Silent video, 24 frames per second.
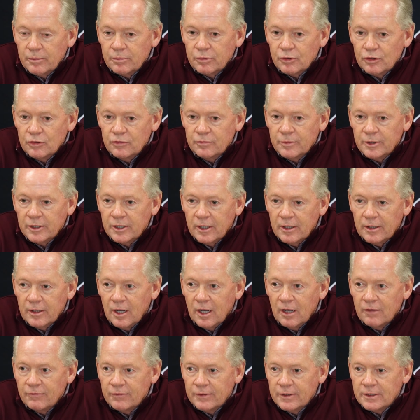improvement on
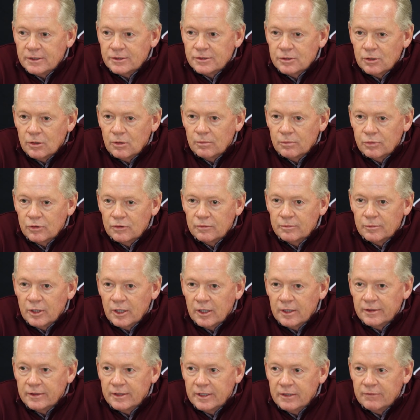offense, show improvement
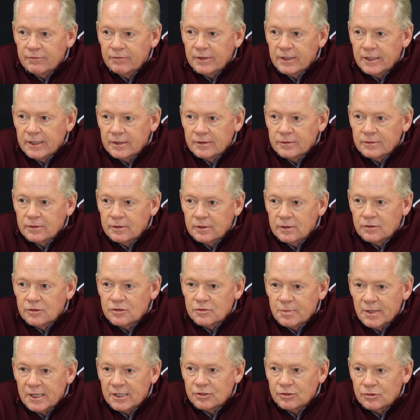on defense and on
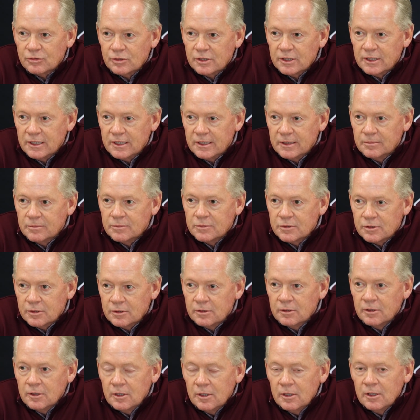special teams.
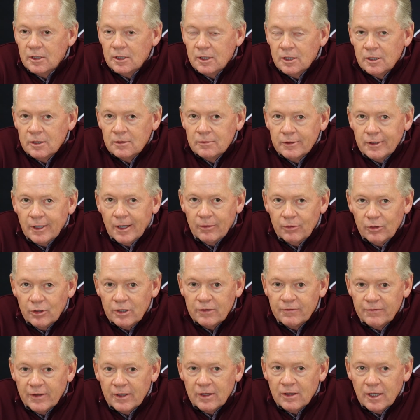And, you know, I
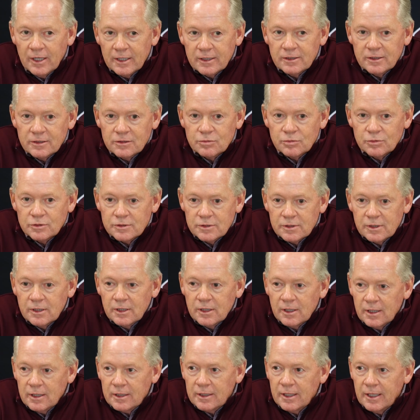really felt like this was
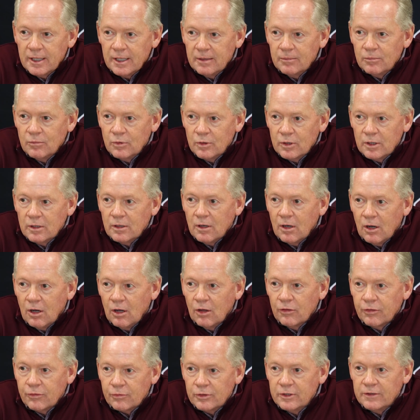a game where
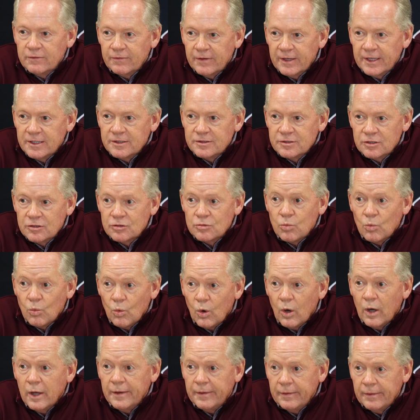all three phases
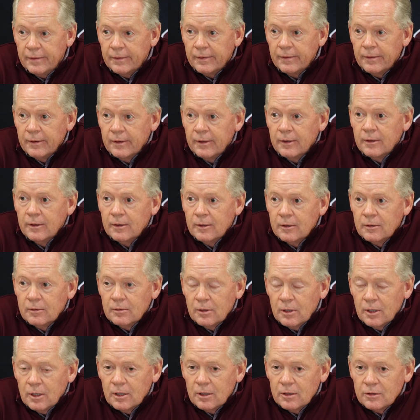won,
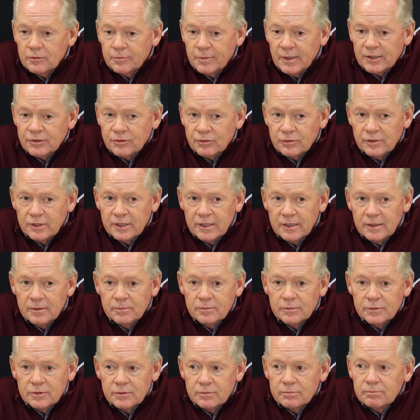special
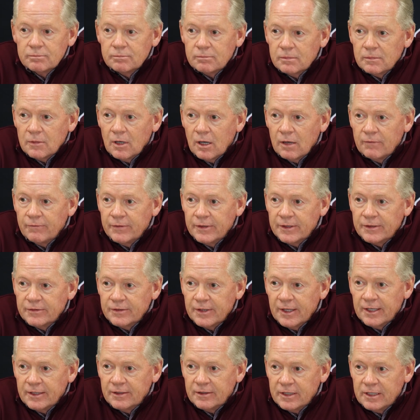teams, offense
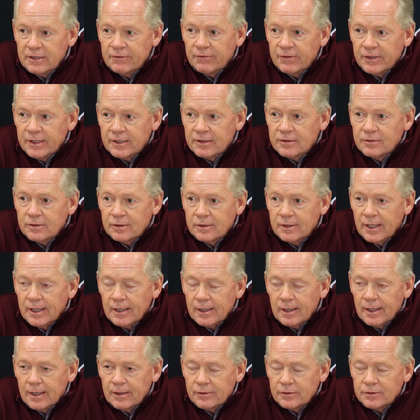and defense, and that
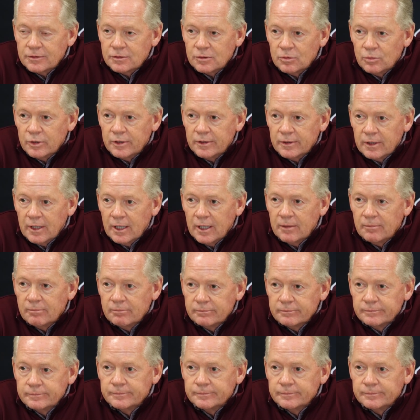allowed us to win the game.